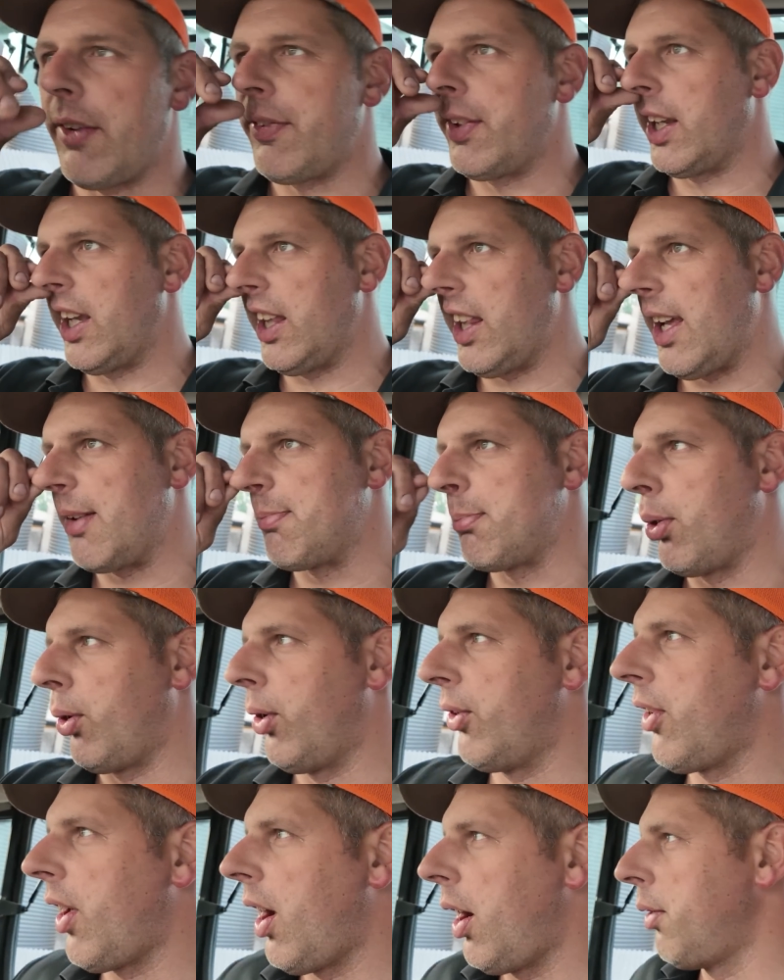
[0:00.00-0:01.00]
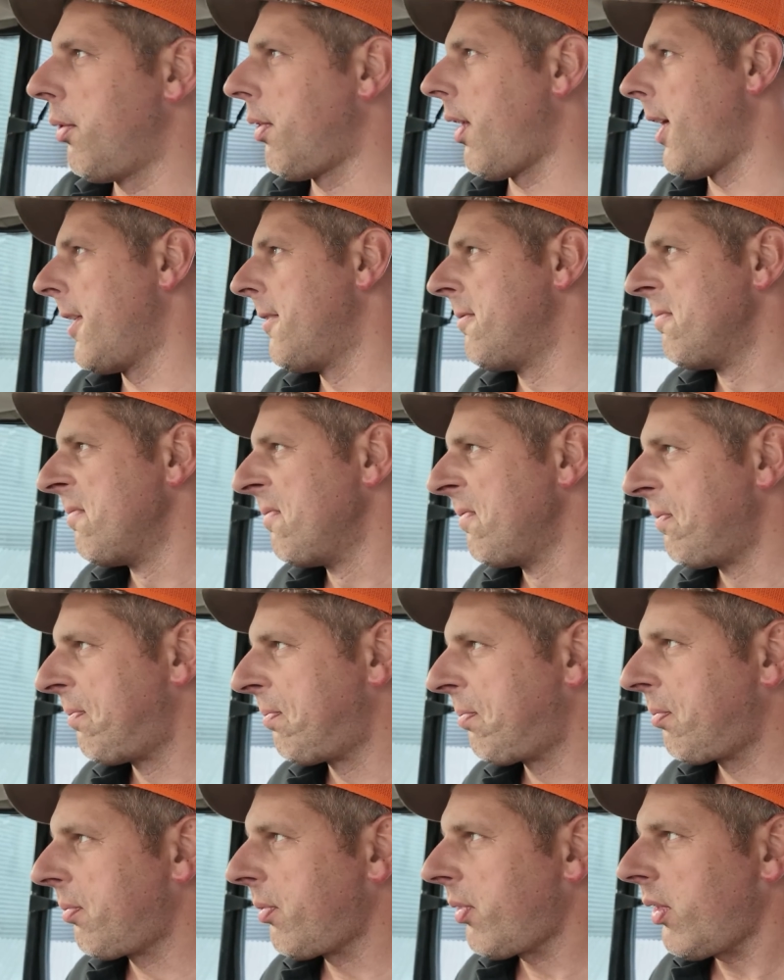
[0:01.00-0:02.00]
have to get them boys over
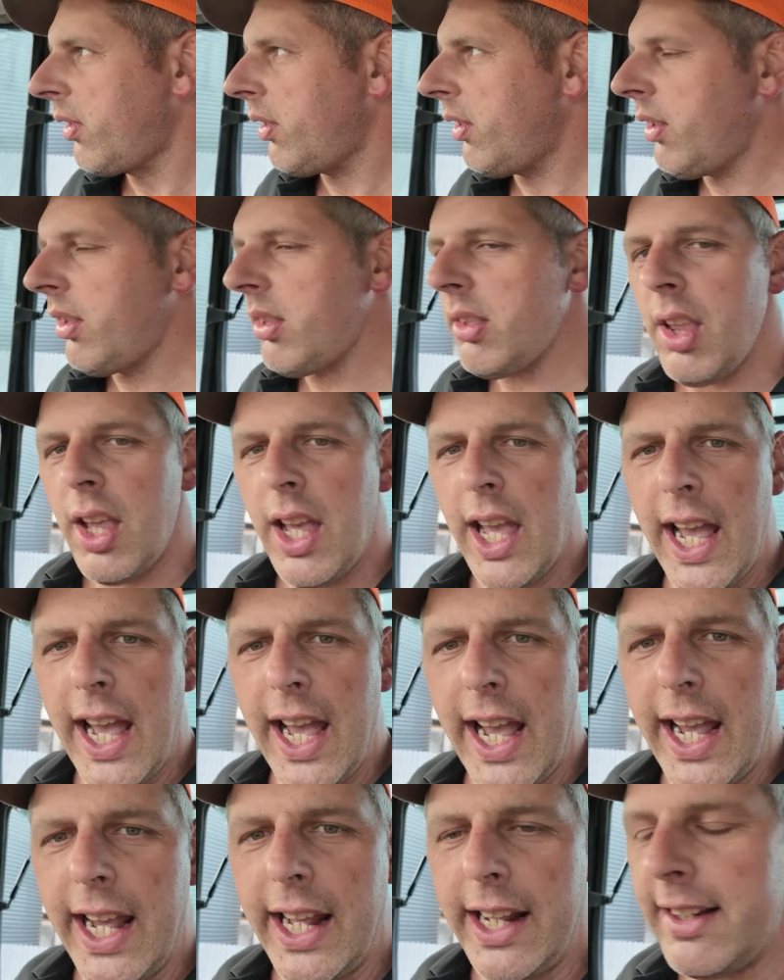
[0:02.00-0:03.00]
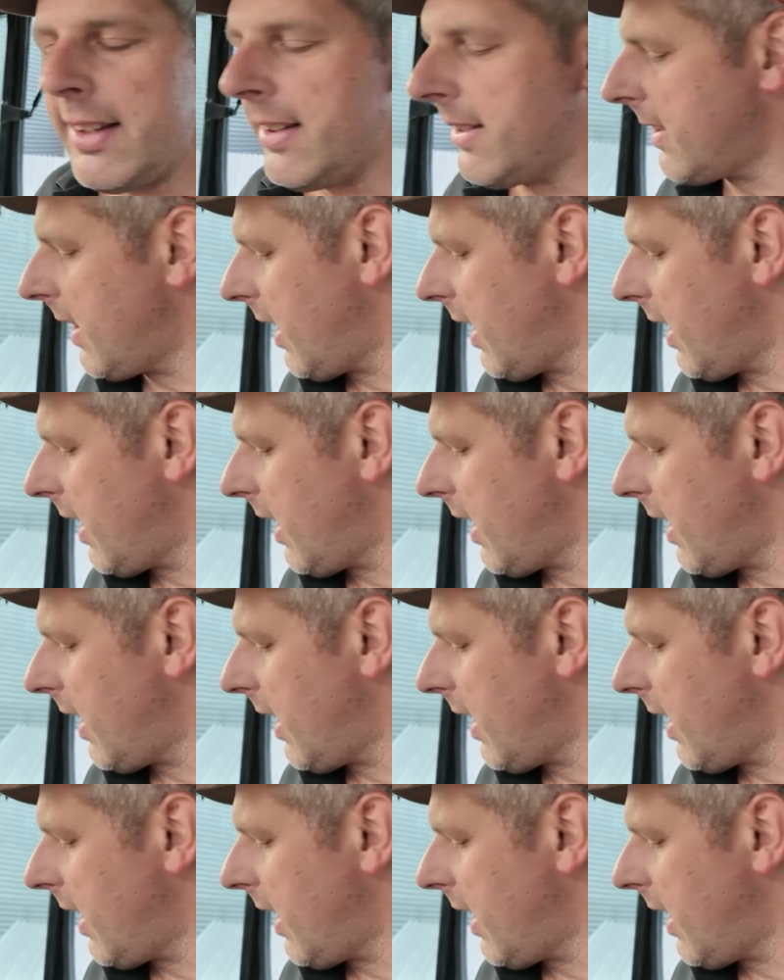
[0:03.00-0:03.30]
and